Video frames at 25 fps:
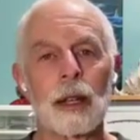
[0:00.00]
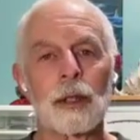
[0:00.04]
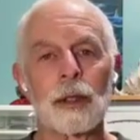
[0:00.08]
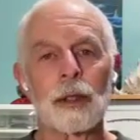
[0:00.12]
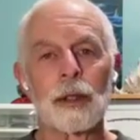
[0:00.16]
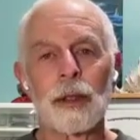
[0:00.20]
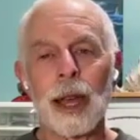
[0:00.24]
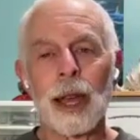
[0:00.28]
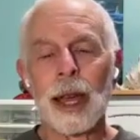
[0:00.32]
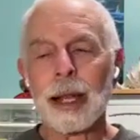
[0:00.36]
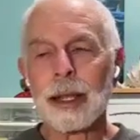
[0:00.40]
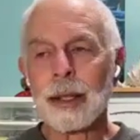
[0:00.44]

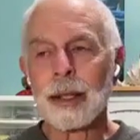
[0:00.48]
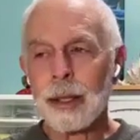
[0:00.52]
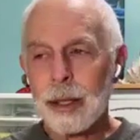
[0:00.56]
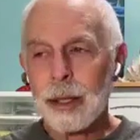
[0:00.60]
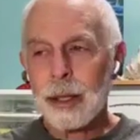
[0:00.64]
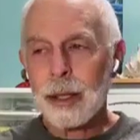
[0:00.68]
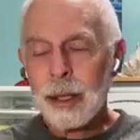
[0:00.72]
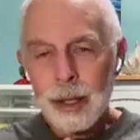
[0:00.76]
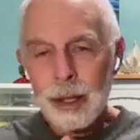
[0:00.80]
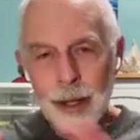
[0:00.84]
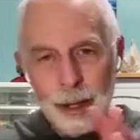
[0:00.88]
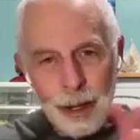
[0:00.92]
So
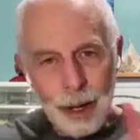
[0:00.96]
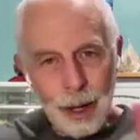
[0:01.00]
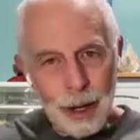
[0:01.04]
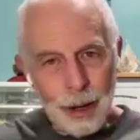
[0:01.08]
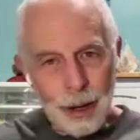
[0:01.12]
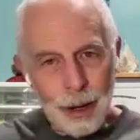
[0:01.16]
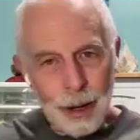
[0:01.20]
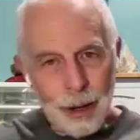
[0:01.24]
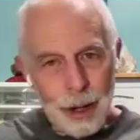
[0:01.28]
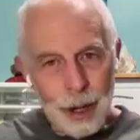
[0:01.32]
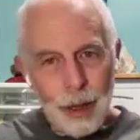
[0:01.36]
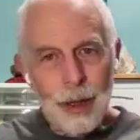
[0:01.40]
that's
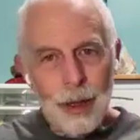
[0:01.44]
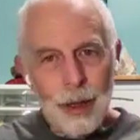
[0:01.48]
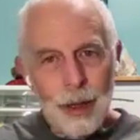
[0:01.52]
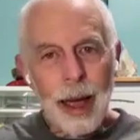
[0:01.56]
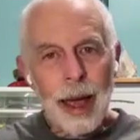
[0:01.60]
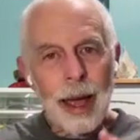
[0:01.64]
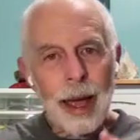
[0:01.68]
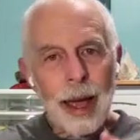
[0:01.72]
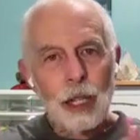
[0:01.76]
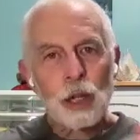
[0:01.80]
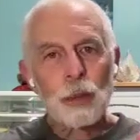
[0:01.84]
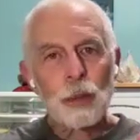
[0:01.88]

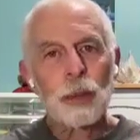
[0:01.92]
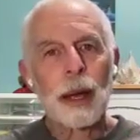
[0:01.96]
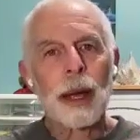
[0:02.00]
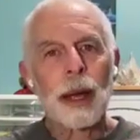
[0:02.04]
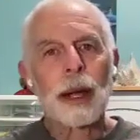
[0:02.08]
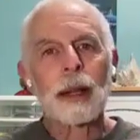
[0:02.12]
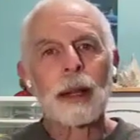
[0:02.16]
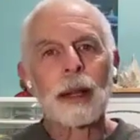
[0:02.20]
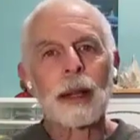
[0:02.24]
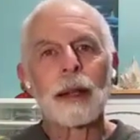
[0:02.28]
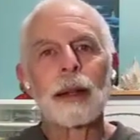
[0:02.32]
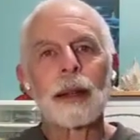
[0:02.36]
another
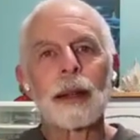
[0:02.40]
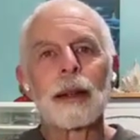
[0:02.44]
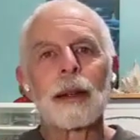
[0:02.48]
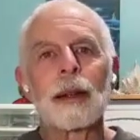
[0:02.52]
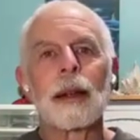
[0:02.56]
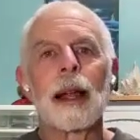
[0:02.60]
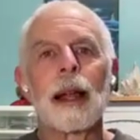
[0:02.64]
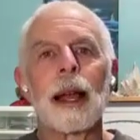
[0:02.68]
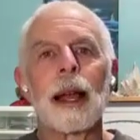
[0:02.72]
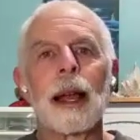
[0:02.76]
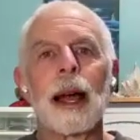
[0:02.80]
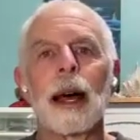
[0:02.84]
aspect
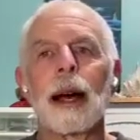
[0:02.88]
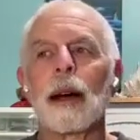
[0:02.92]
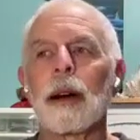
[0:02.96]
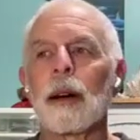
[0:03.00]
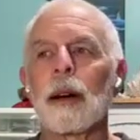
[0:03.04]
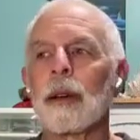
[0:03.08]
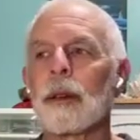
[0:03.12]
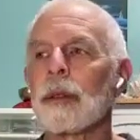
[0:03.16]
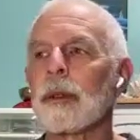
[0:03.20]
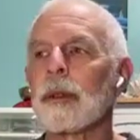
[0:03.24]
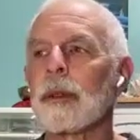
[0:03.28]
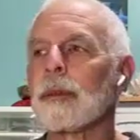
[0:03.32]

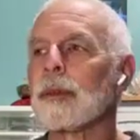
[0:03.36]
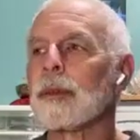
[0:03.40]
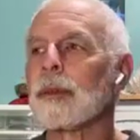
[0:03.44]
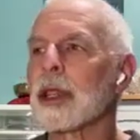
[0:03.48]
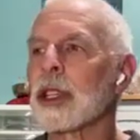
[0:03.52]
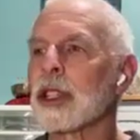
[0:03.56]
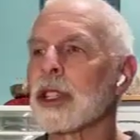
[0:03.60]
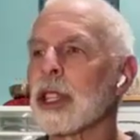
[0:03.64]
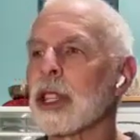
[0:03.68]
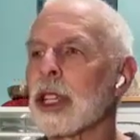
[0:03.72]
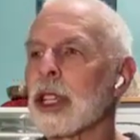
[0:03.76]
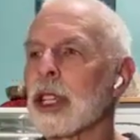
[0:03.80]
how
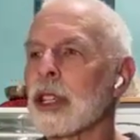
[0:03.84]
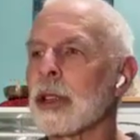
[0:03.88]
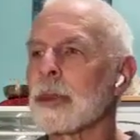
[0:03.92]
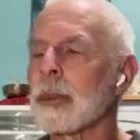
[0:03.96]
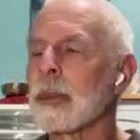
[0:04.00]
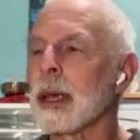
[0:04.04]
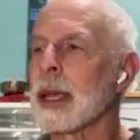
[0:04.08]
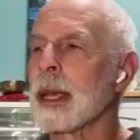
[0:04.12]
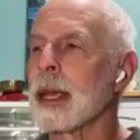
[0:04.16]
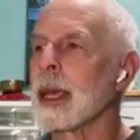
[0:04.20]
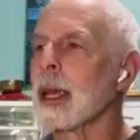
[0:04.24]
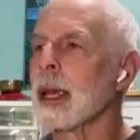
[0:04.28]

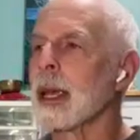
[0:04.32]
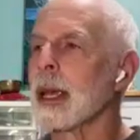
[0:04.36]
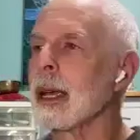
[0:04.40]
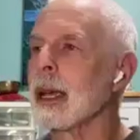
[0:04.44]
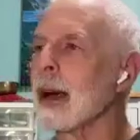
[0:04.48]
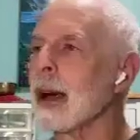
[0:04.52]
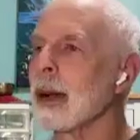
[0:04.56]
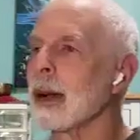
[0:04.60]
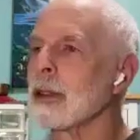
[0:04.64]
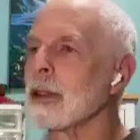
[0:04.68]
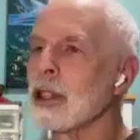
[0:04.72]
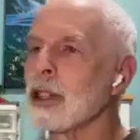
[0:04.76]
decision
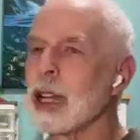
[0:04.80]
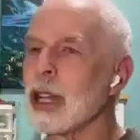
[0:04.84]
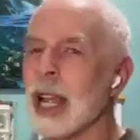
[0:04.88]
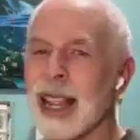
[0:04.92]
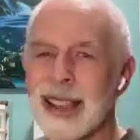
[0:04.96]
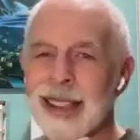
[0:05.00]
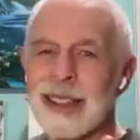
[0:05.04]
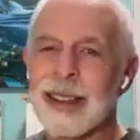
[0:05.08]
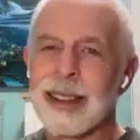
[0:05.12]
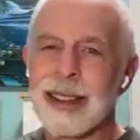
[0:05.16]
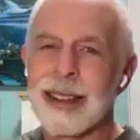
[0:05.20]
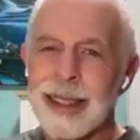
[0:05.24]
making about
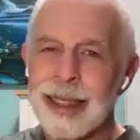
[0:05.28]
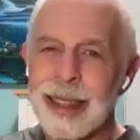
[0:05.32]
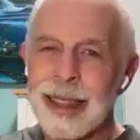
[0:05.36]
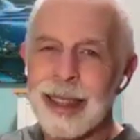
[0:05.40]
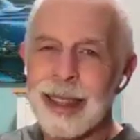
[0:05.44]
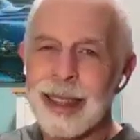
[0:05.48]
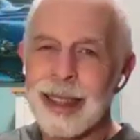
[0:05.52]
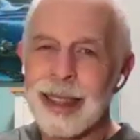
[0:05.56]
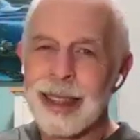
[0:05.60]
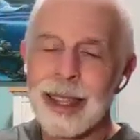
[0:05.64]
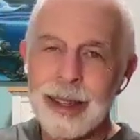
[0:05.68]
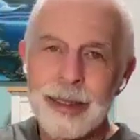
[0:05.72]
challenging
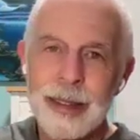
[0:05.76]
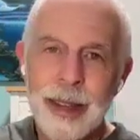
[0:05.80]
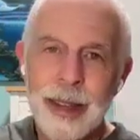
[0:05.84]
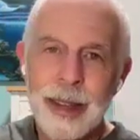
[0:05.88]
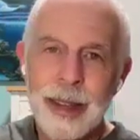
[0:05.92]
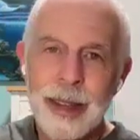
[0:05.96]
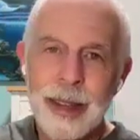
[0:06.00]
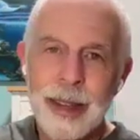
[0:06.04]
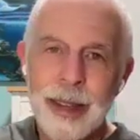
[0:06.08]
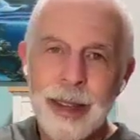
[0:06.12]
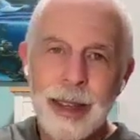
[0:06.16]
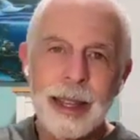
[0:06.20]

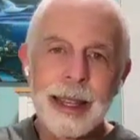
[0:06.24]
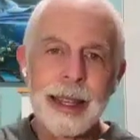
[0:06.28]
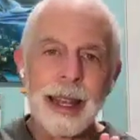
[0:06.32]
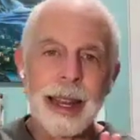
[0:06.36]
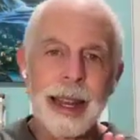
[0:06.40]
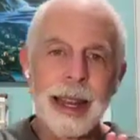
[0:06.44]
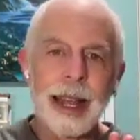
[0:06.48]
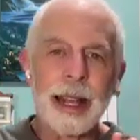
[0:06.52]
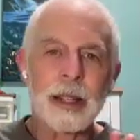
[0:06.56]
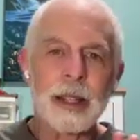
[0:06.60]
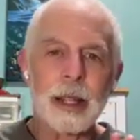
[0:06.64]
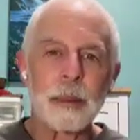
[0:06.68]
things
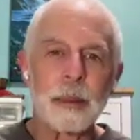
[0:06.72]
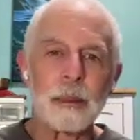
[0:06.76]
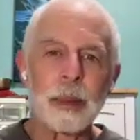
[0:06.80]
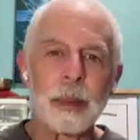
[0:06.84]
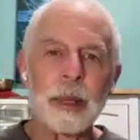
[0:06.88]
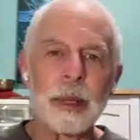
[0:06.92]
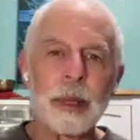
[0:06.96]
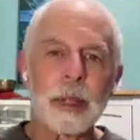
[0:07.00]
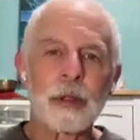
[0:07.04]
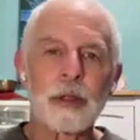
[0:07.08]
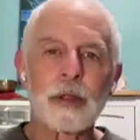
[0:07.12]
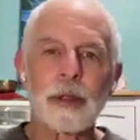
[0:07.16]
can
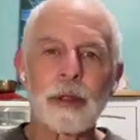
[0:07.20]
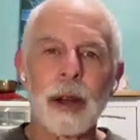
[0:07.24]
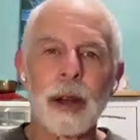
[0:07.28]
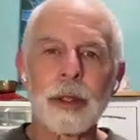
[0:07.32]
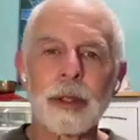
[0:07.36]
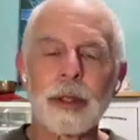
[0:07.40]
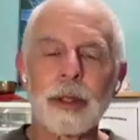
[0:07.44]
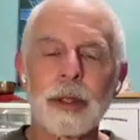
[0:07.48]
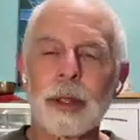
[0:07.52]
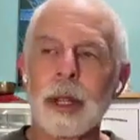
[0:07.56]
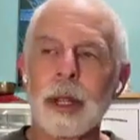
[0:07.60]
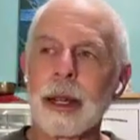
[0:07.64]
actually
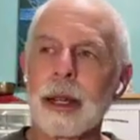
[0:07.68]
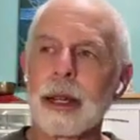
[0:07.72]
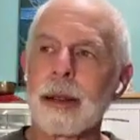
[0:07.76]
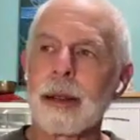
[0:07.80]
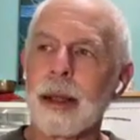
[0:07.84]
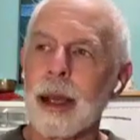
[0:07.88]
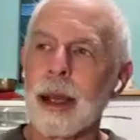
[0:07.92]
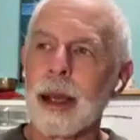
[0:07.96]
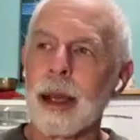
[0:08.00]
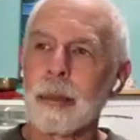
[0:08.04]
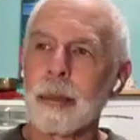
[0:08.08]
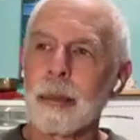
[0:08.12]
build
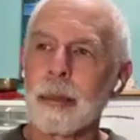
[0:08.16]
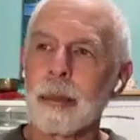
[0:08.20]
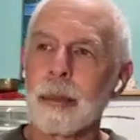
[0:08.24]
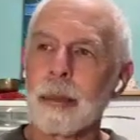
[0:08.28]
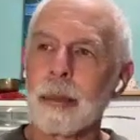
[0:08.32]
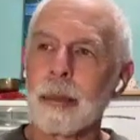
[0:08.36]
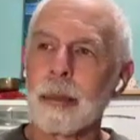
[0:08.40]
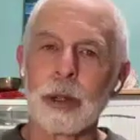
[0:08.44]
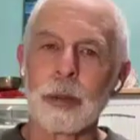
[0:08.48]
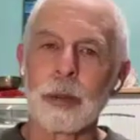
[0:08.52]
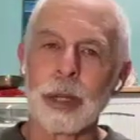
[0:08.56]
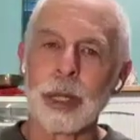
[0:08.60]
trust
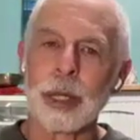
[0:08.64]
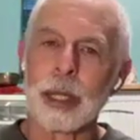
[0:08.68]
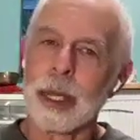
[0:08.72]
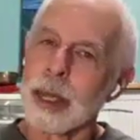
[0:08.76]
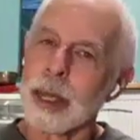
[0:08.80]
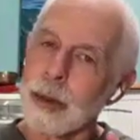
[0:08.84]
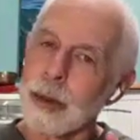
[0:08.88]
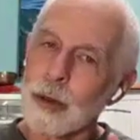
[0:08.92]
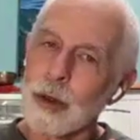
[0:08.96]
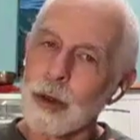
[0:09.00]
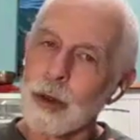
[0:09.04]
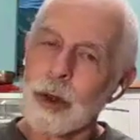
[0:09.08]
and build
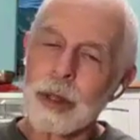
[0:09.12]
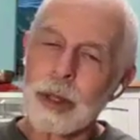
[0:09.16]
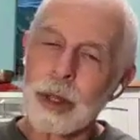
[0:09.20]
intimacy.